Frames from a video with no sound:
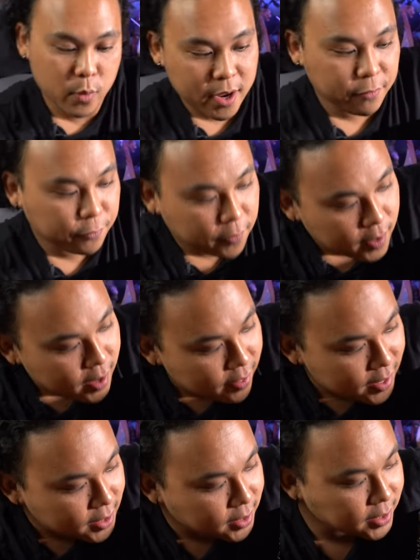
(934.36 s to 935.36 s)
With
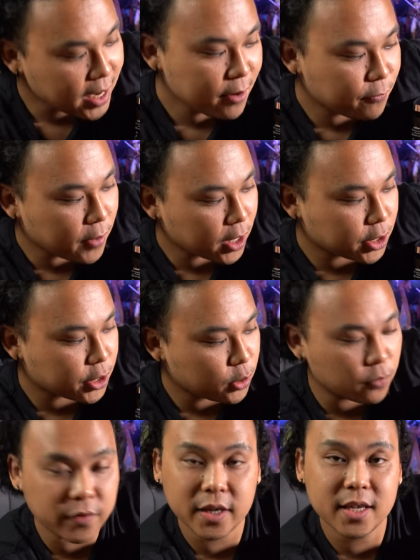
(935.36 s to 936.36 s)
the sync function
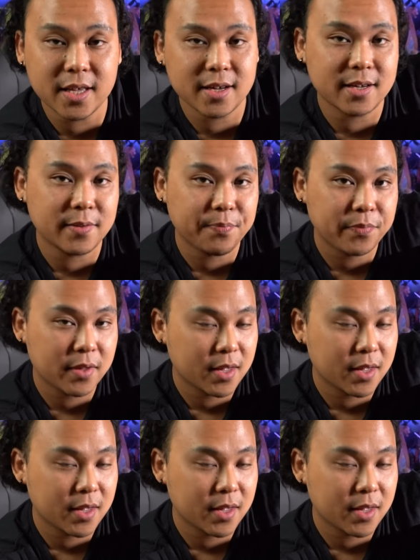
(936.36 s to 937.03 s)
over here,